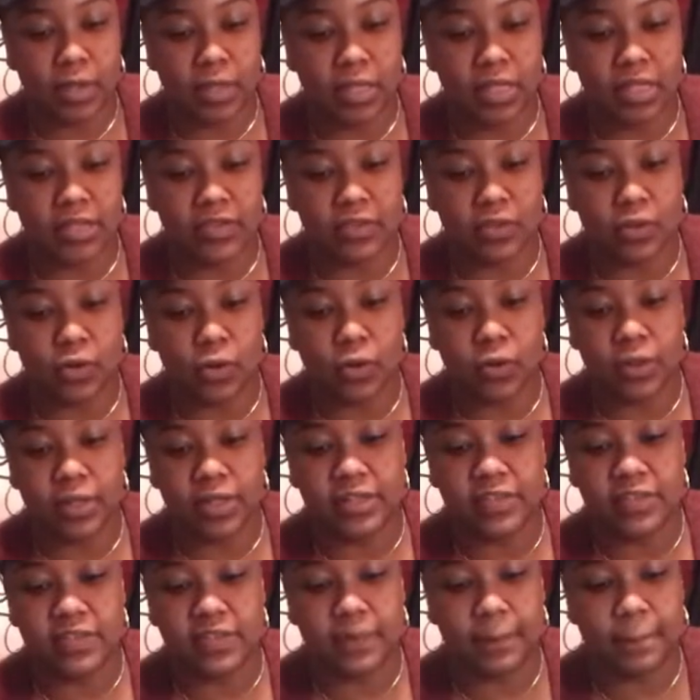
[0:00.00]
is
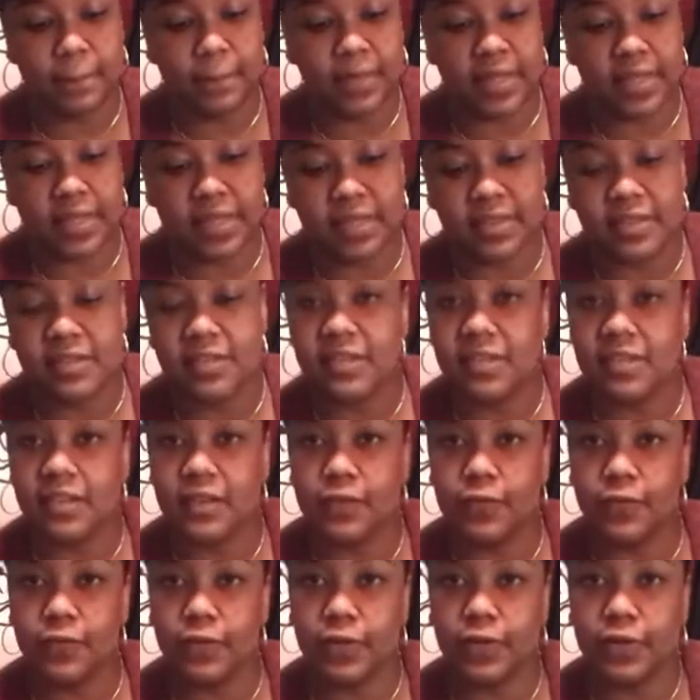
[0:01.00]
going to be
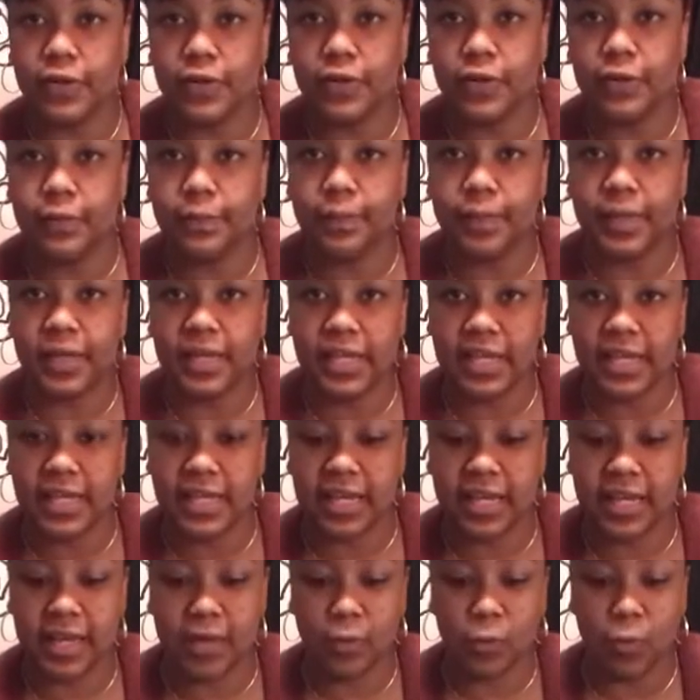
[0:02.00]
silver,
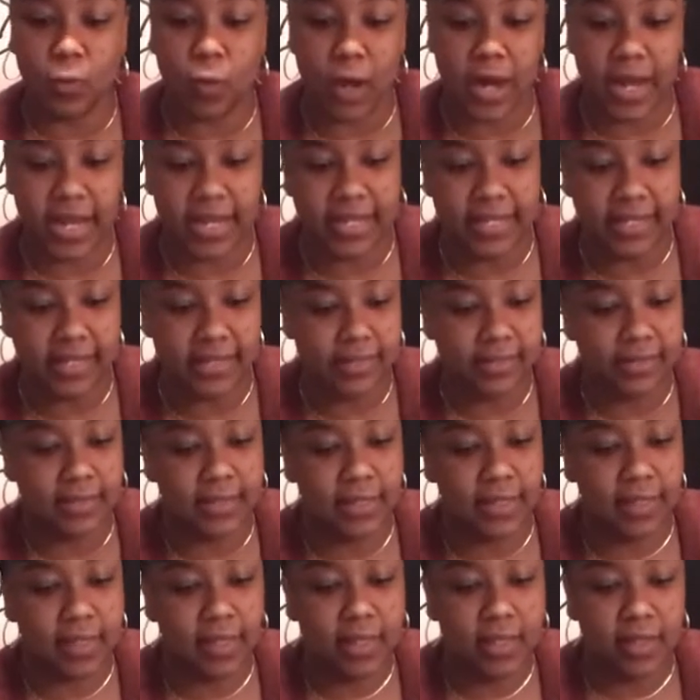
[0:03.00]
pink, and white.
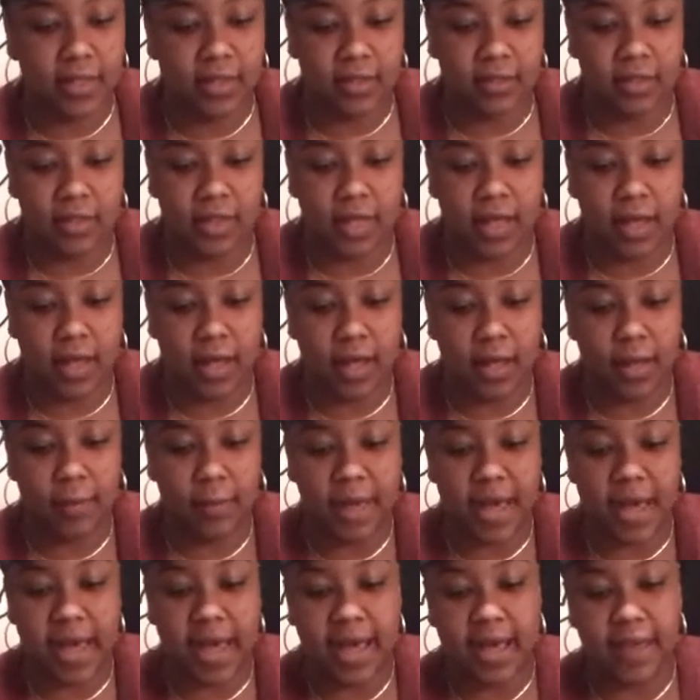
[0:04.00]

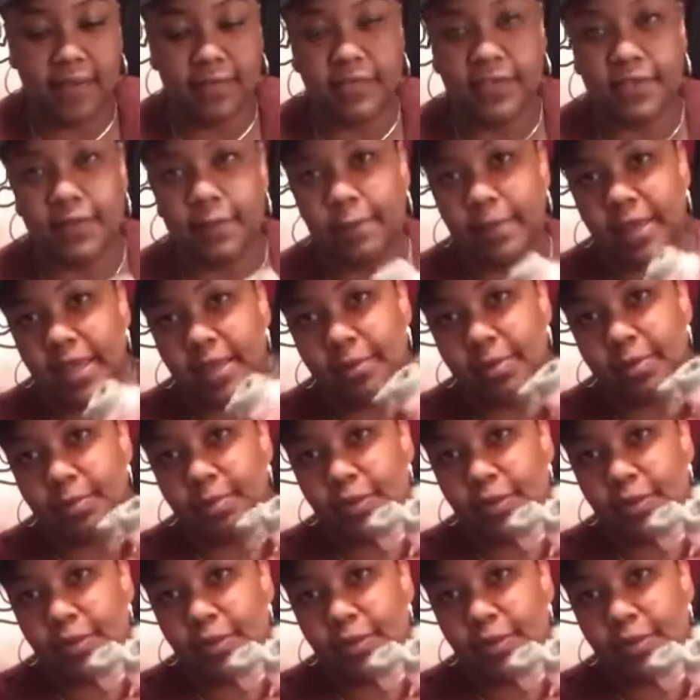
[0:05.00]
I have some baby